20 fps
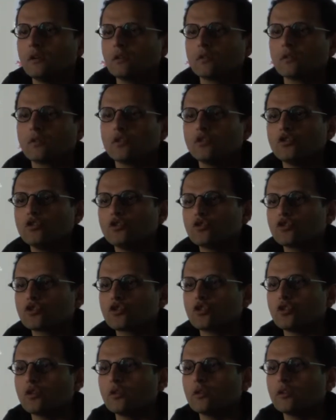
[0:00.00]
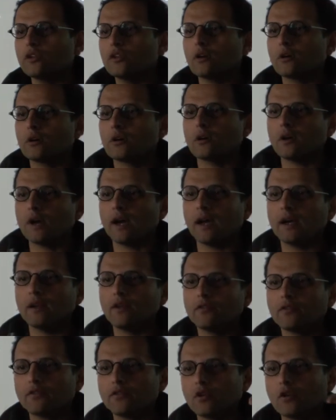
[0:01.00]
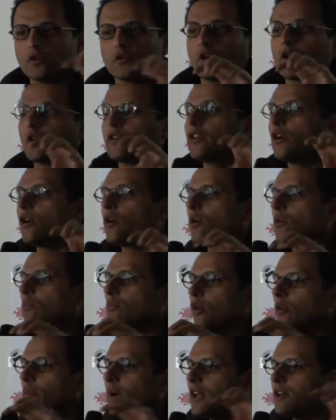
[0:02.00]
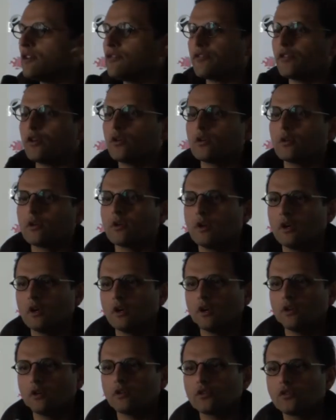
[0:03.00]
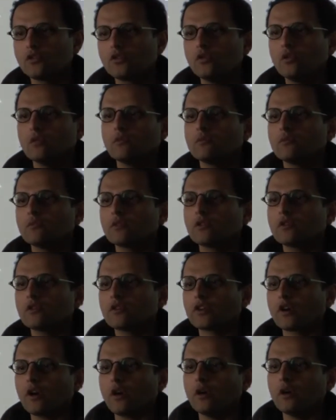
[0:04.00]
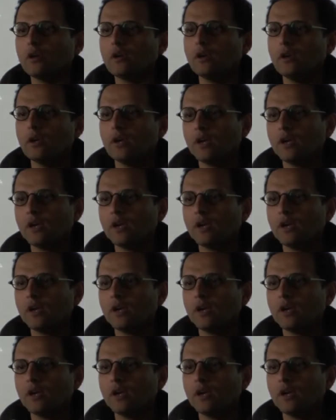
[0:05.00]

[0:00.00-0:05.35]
So you show your iPhone or your mobile phone to the toy,